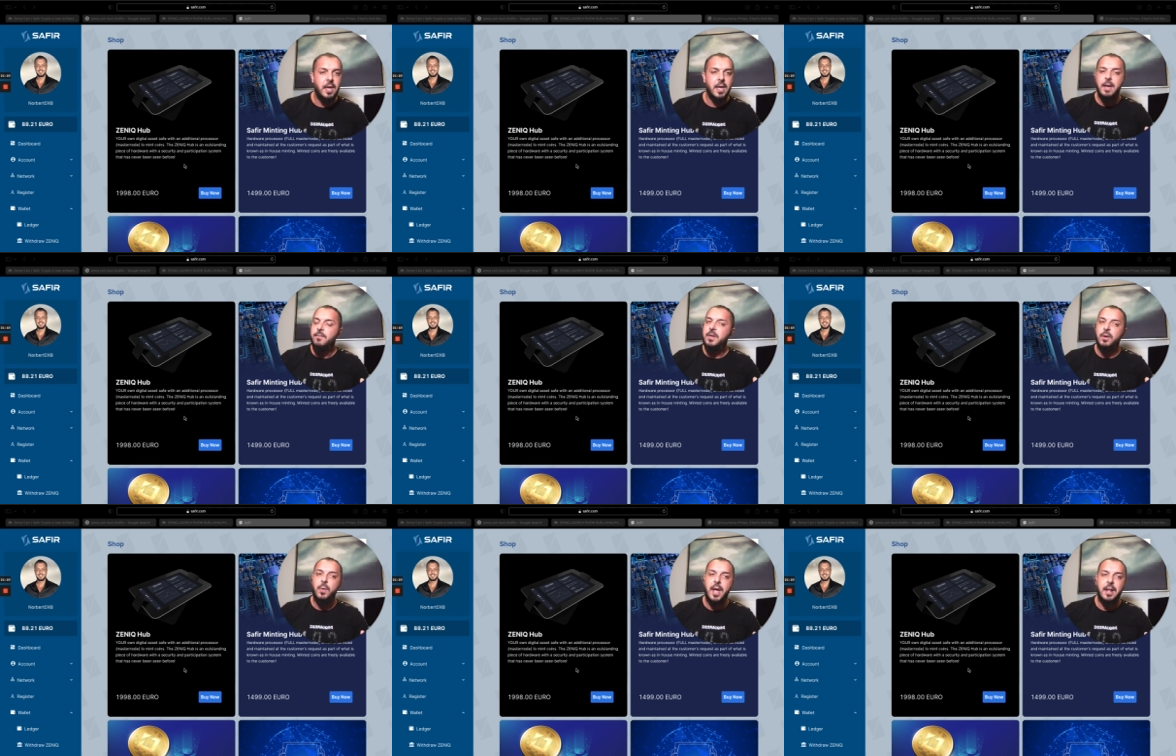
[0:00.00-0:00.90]
we
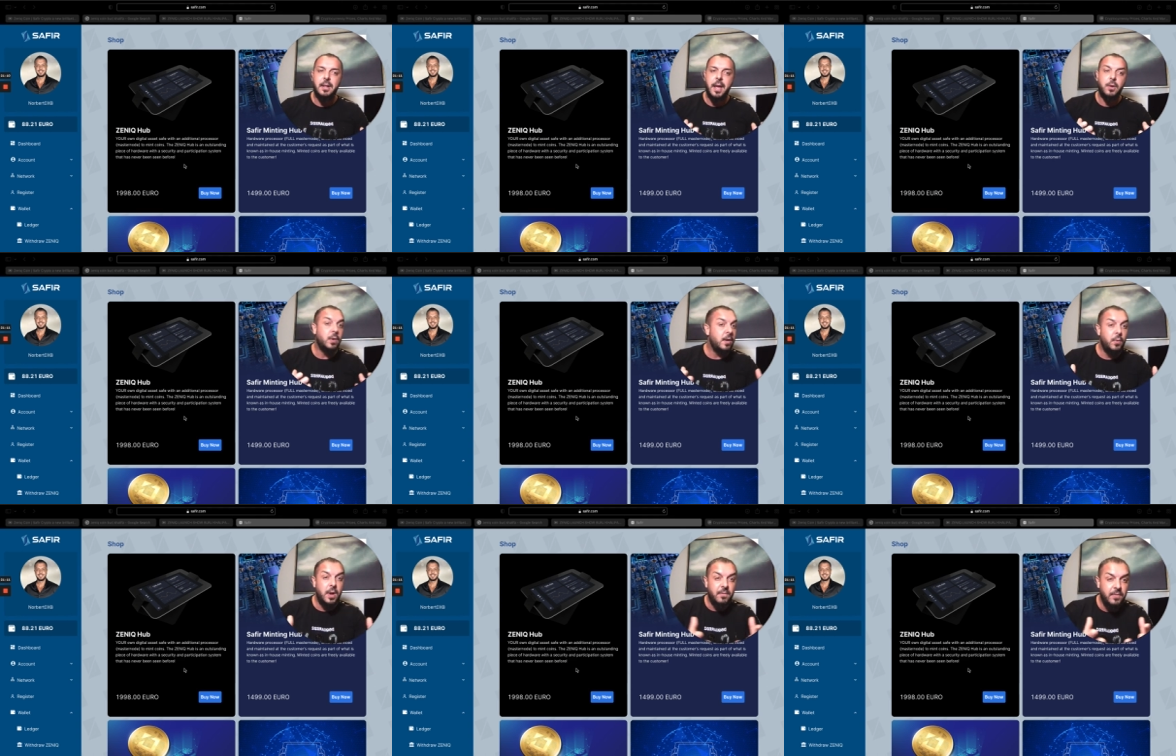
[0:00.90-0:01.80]
create like you can
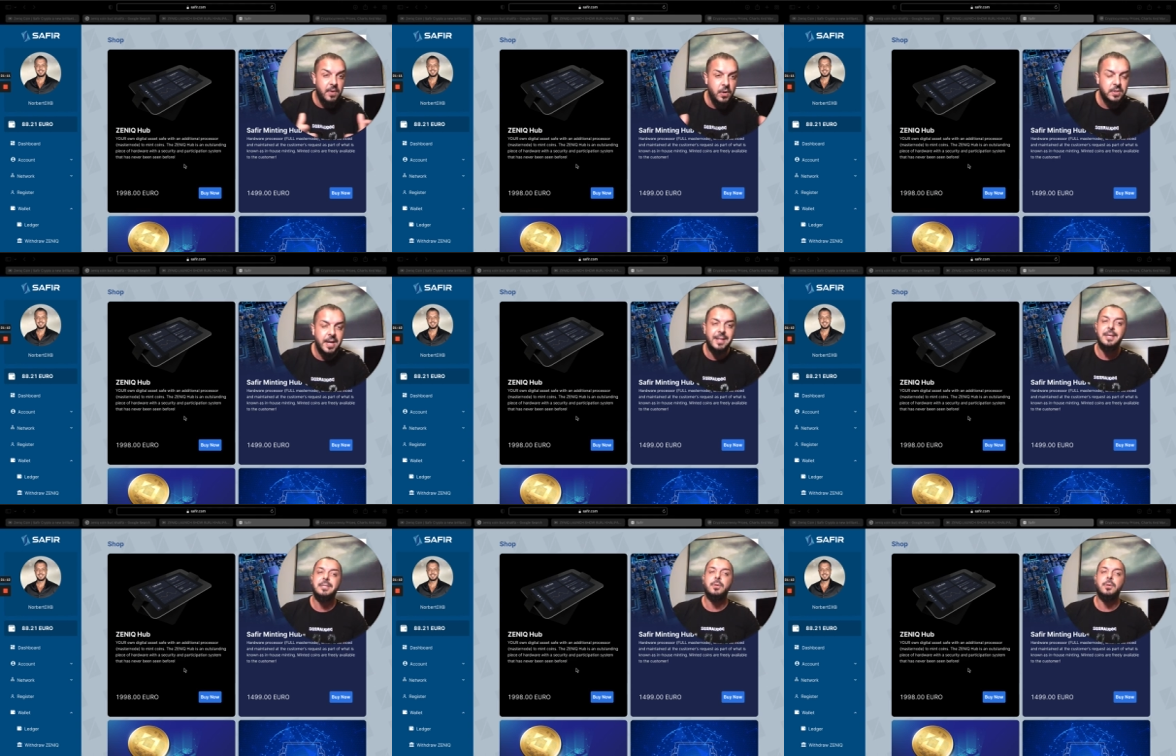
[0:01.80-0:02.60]
create videos like this or